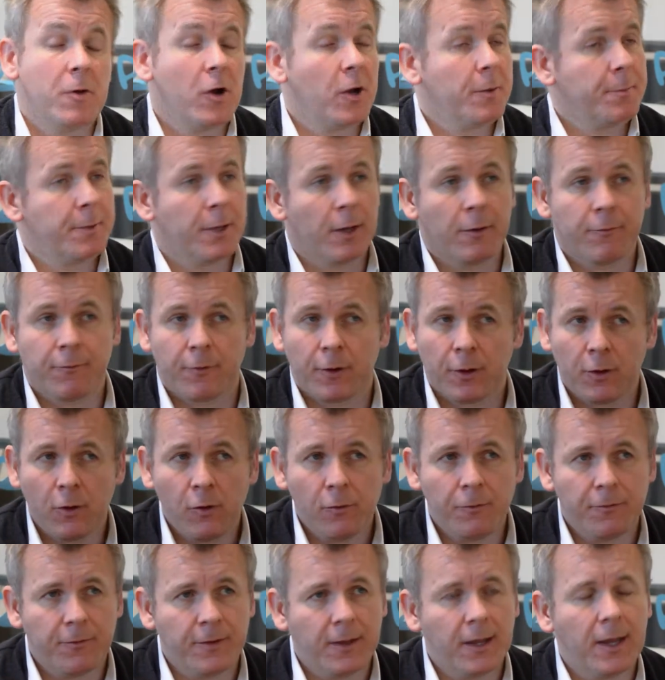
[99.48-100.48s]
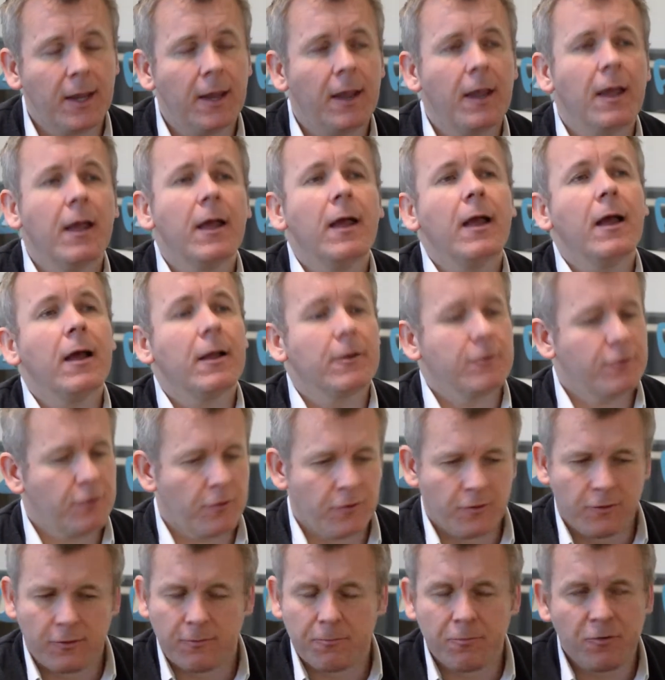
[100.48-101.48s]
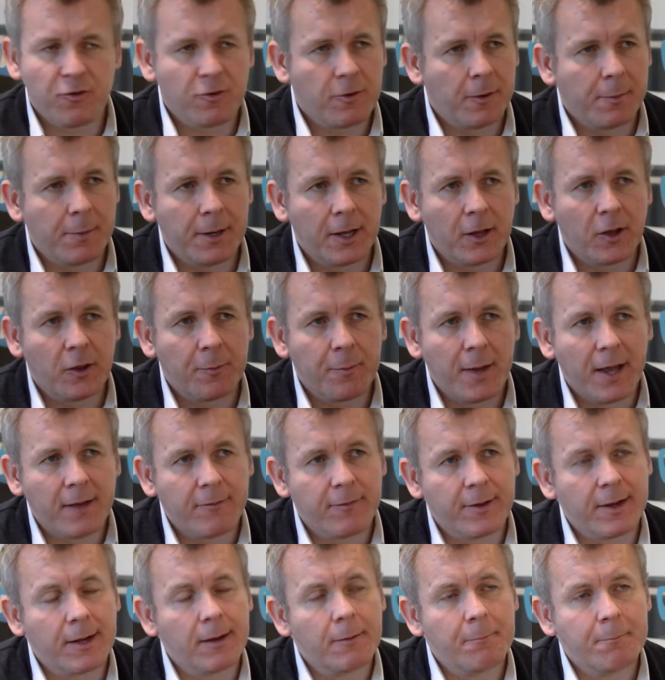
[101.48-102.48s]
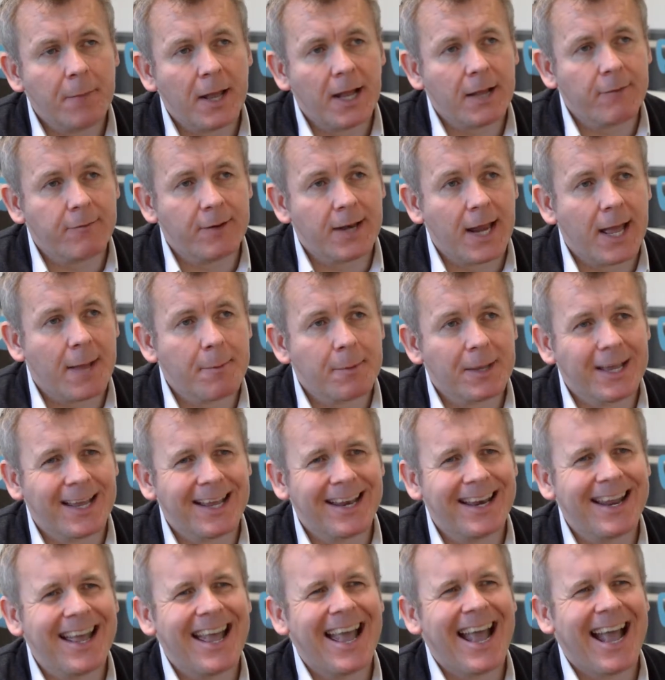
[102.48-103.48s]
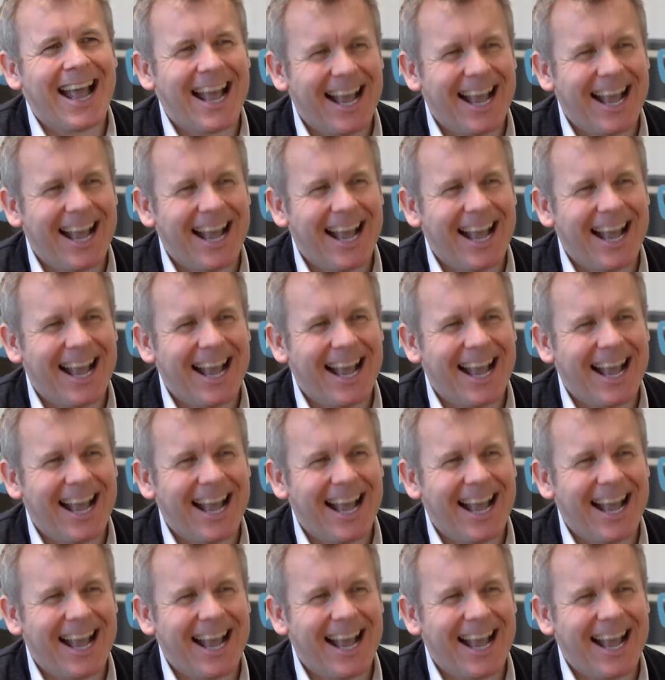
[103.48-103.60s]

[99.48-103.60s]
might be over a coffee, just scribbling on the back of a napkin.